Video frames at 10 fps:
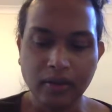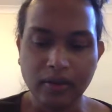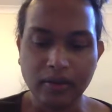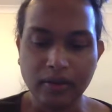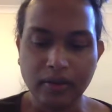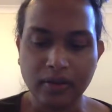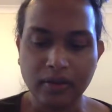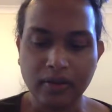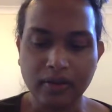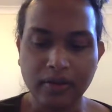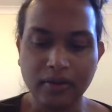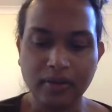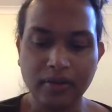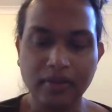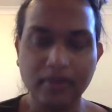Uh,
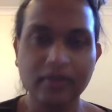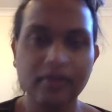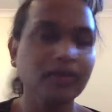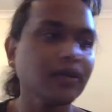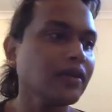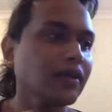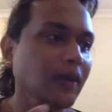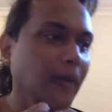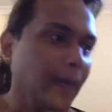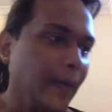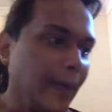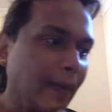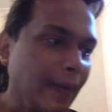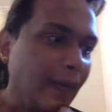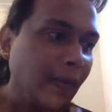so
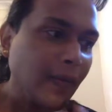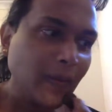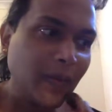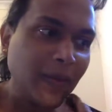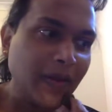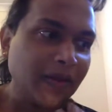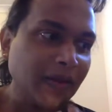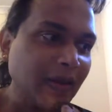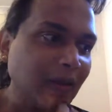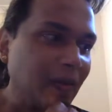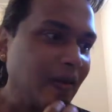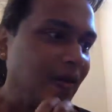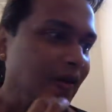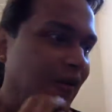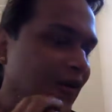so maybe I'll tell them
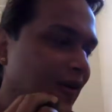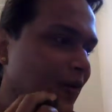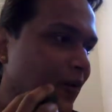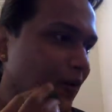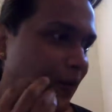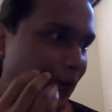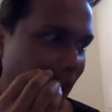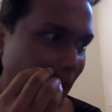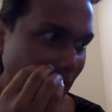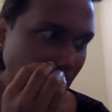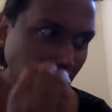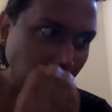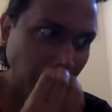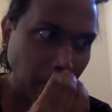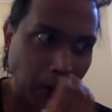I want to do
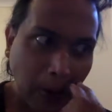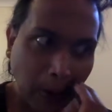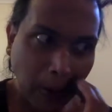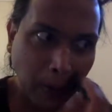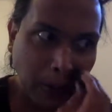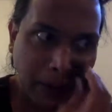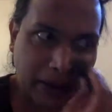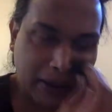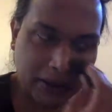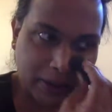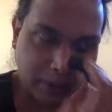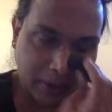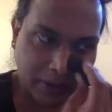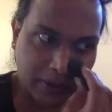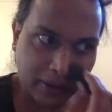a work
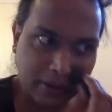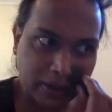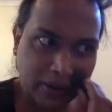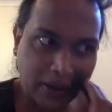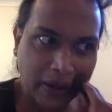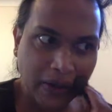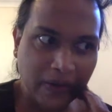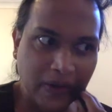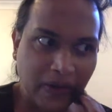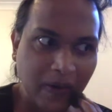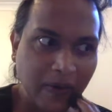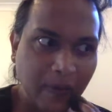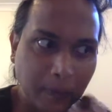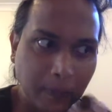experience at um,